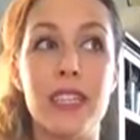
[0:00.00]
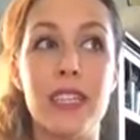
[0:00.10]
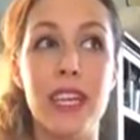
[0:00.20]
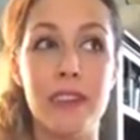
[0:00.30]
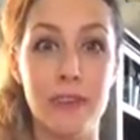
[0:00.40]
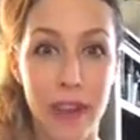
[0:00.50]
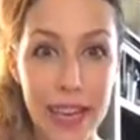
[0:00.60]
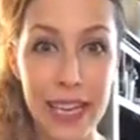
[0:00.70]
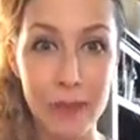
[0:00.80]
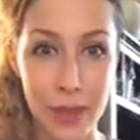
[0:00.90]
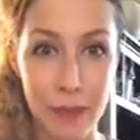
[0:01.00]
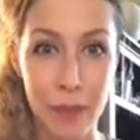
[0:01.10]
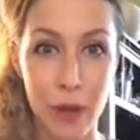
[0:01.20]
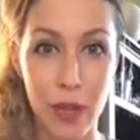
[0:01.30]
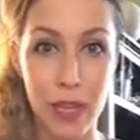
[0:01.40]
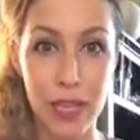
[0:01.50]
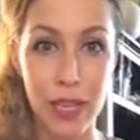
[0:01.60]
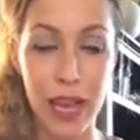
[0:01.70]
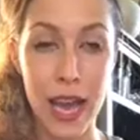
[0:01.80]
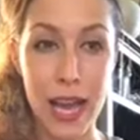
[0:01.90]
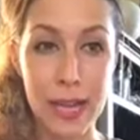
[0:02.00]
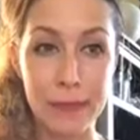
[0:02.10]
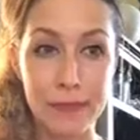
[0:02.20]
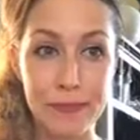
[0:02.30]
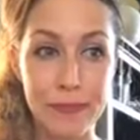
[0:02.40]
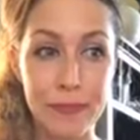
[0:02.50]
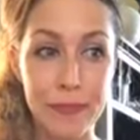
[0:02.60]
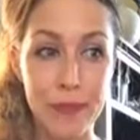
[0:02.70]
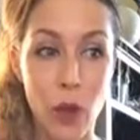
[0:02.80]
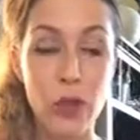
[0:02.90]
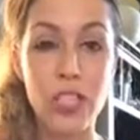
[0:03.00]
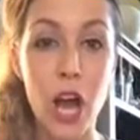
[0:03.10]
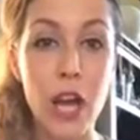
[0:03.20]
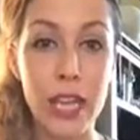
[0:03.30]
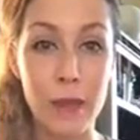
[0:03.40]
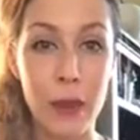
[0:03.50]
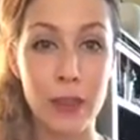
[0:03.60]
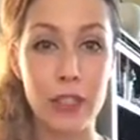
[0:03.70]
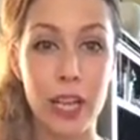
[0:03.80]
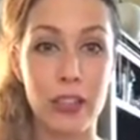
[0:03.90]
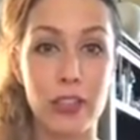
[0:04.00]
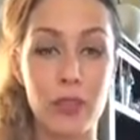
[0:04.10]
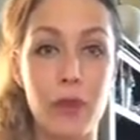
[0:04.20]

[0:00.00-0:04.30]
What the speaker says: inviting people or talking about your challenge group,